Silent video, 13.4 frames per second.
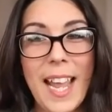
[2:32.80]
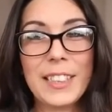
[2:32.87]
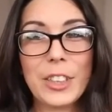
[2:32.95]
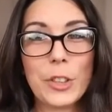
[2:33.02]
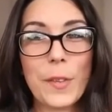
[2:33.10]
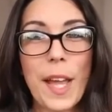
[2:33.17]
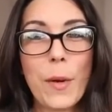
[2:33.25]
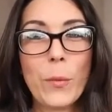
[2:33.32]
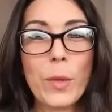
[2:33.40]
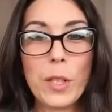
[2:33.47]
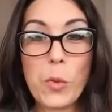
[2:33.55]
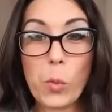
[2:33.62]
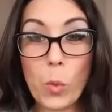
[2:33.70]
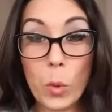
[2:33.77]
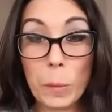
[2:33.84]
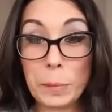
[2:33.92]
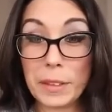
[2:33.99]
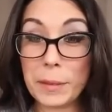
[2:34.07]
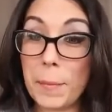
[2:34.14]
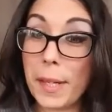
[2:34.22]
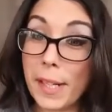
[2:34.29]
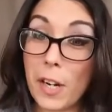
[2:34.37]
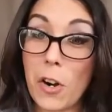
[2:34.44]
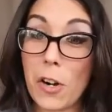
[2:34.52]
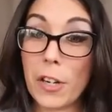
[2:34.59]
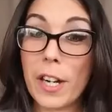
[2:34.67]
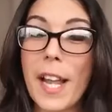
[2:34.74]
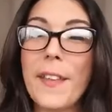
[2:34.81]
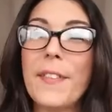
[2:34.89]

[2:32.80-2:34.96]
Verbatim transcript: And so that really warms my heart,